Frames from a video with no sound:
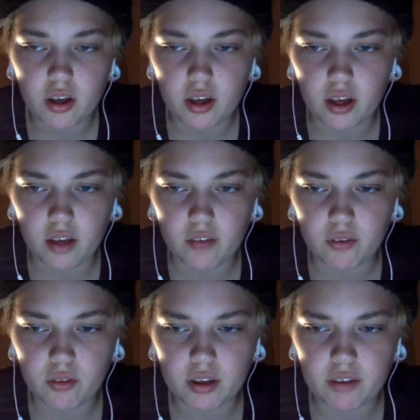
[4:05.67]
I
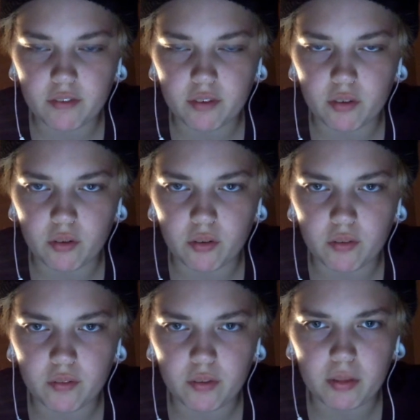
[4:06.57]
feel like I fill
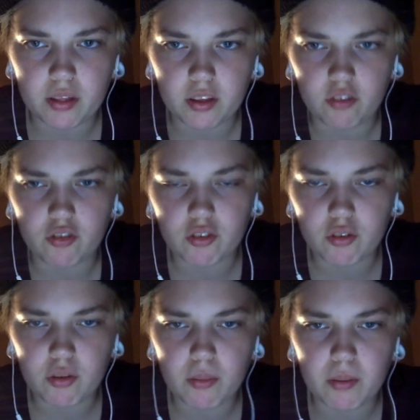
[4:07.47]
my t-shirts
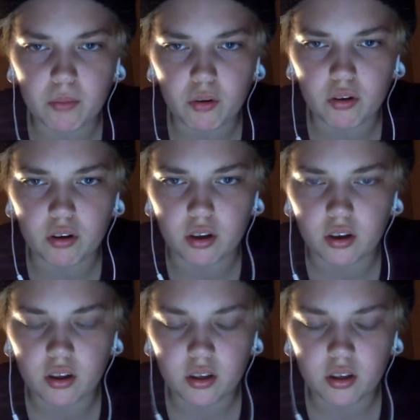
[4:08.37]
out a bit more, and